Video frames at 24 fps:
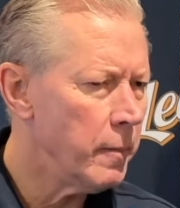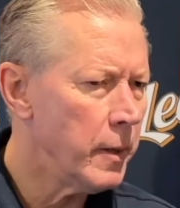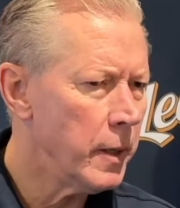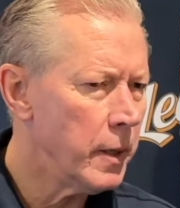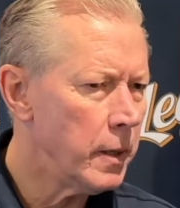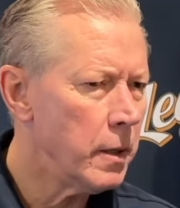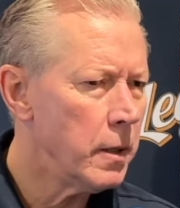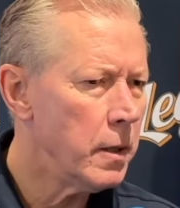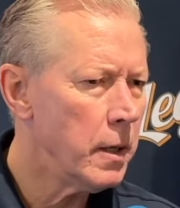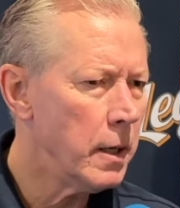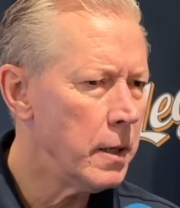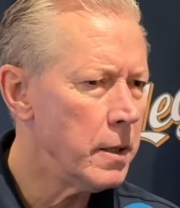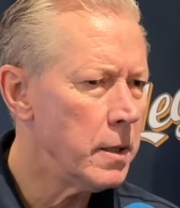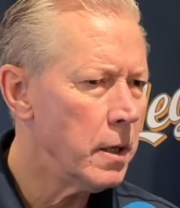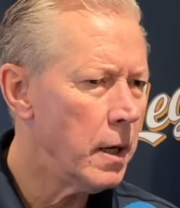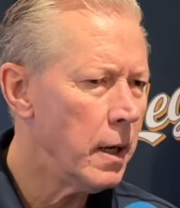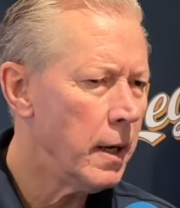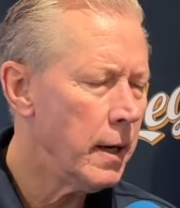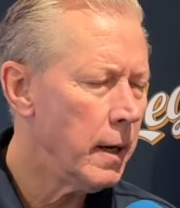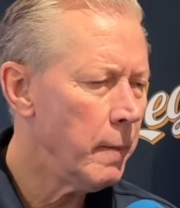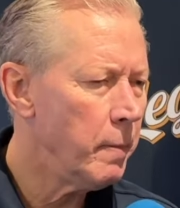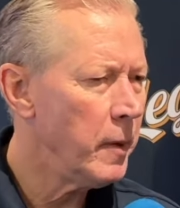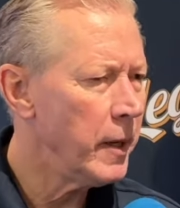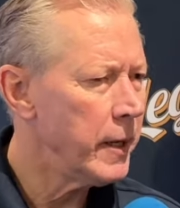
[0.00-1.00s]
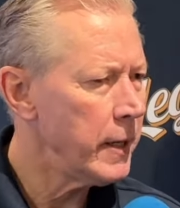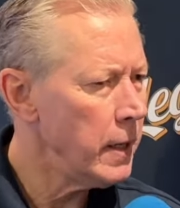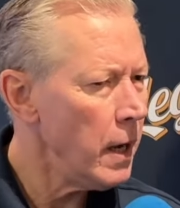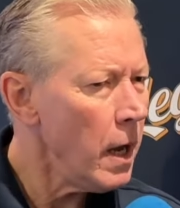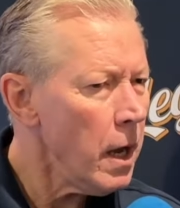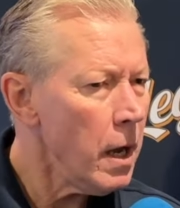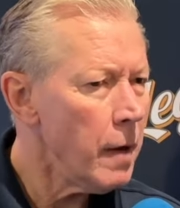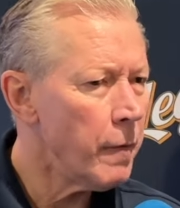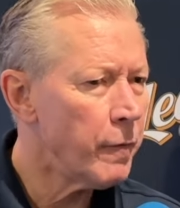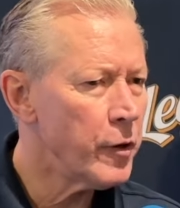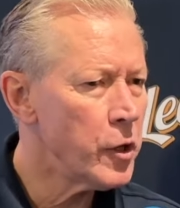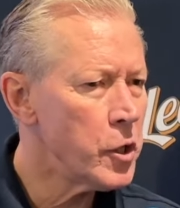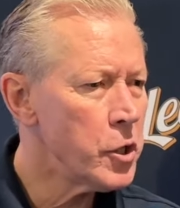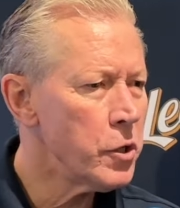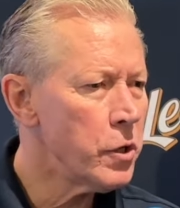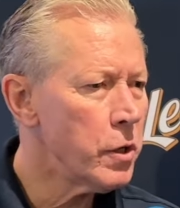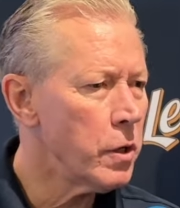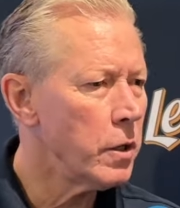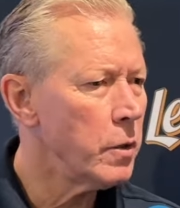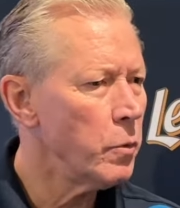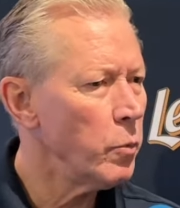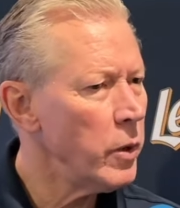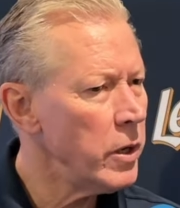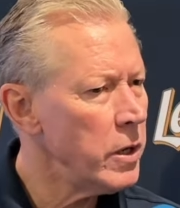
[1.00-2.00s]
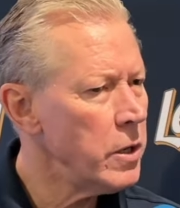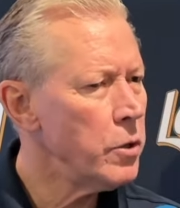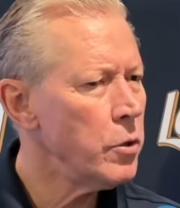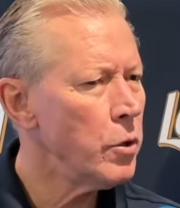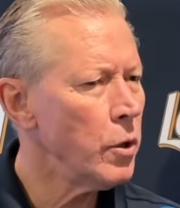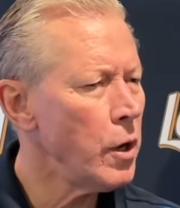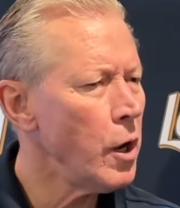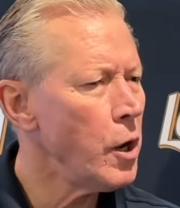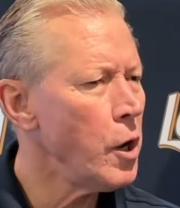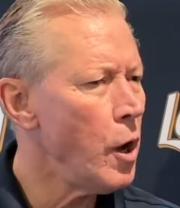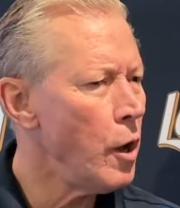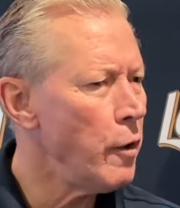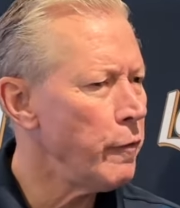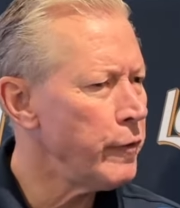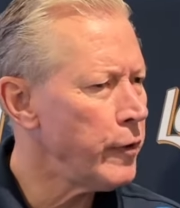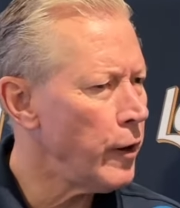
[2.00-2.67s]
And I'm like, yeah, for sure. And we took a golf